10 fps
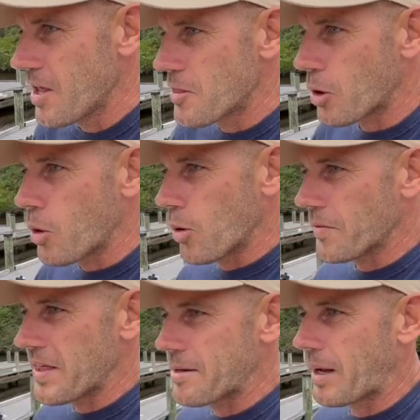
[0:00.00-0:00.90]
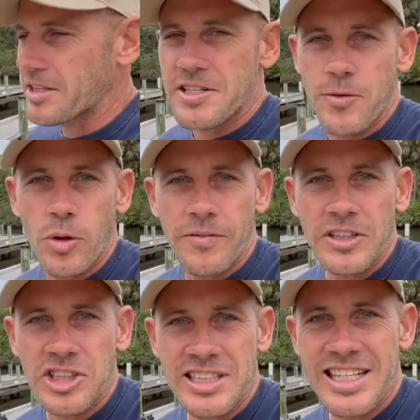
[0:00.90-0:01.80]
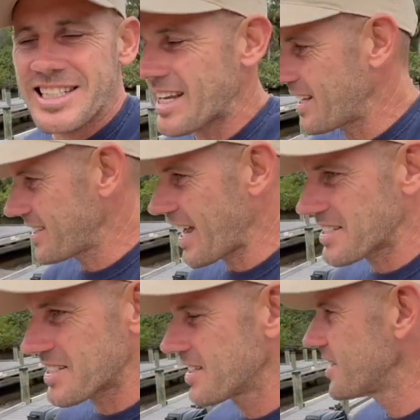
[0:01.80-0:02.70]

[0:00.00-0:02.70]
the cool thing about this fuel efficiency test